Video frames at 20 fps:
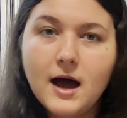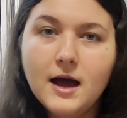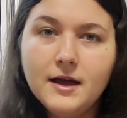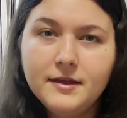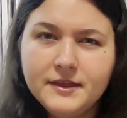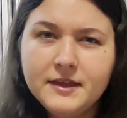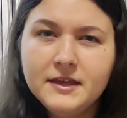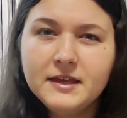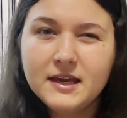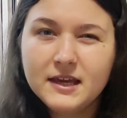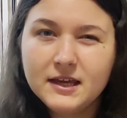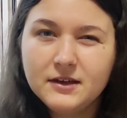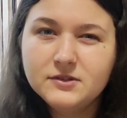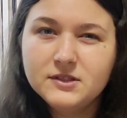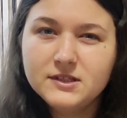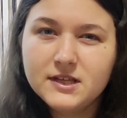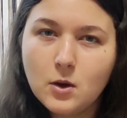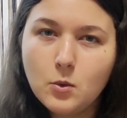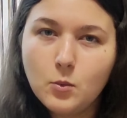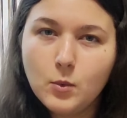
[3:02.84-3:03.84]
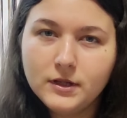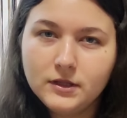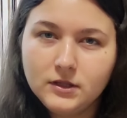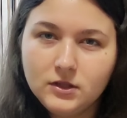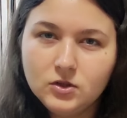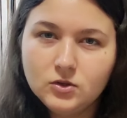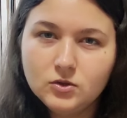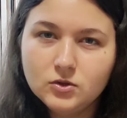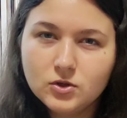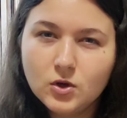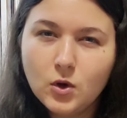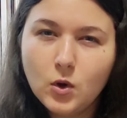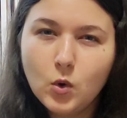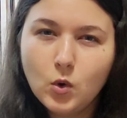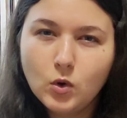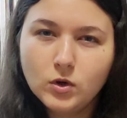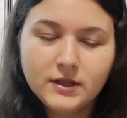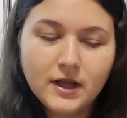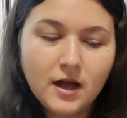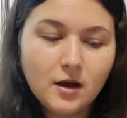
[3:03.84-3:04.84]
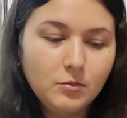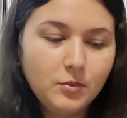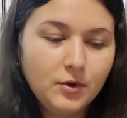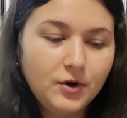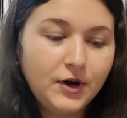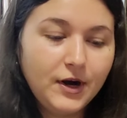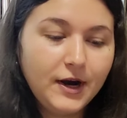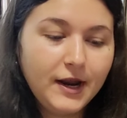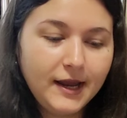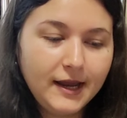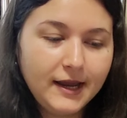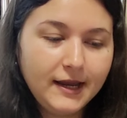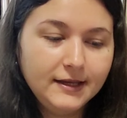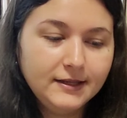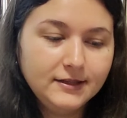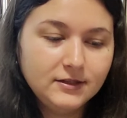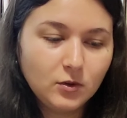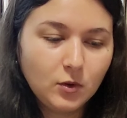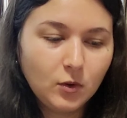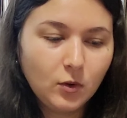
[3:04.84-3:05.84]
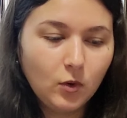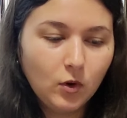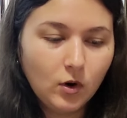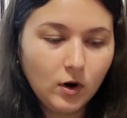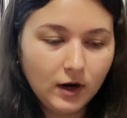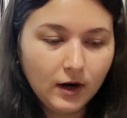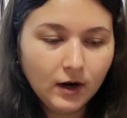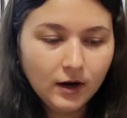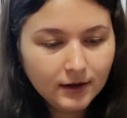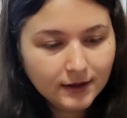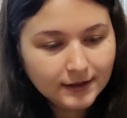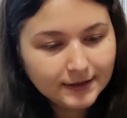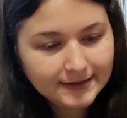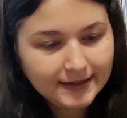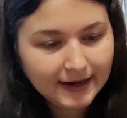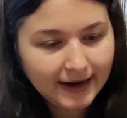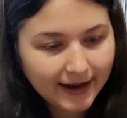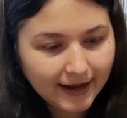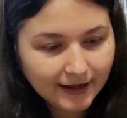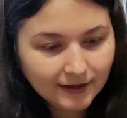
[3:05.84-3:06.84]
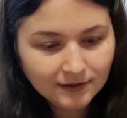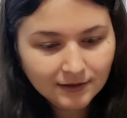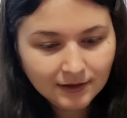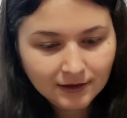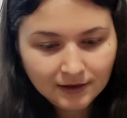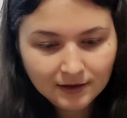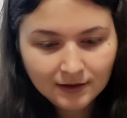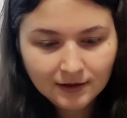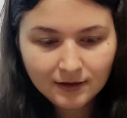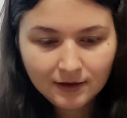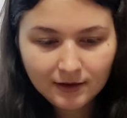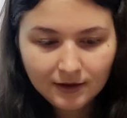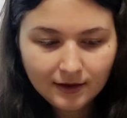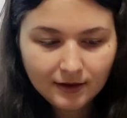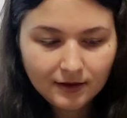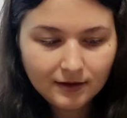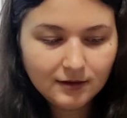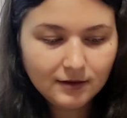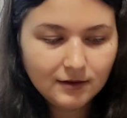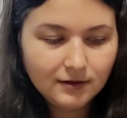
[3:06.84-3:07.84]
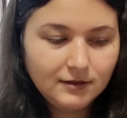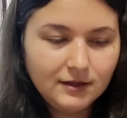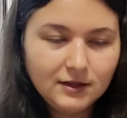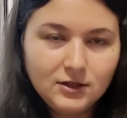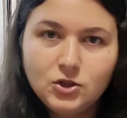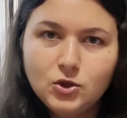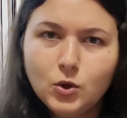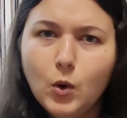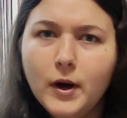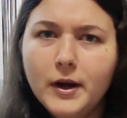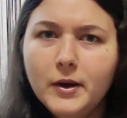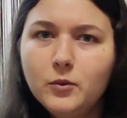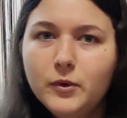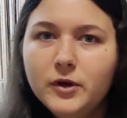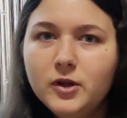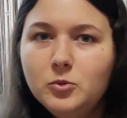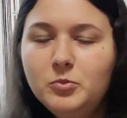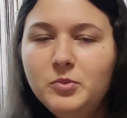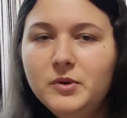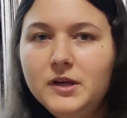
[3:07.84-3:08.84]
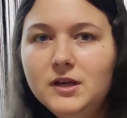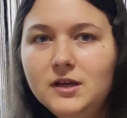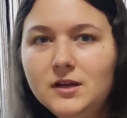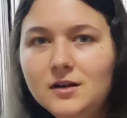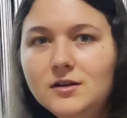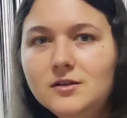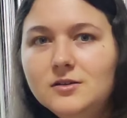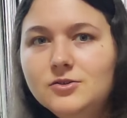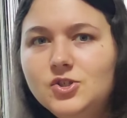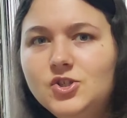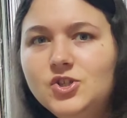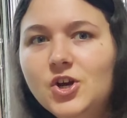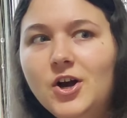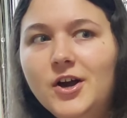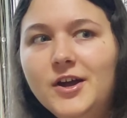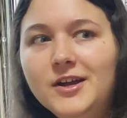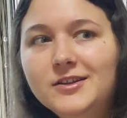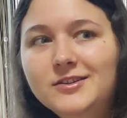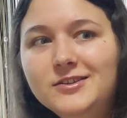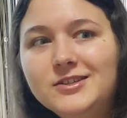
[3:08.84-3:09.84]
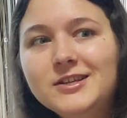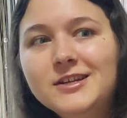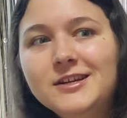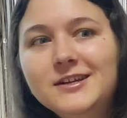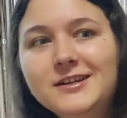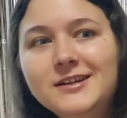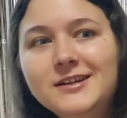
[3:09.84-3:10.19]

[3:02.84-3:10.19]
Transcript: I think if someone uses hook number 8 or 10, the toy will be giant.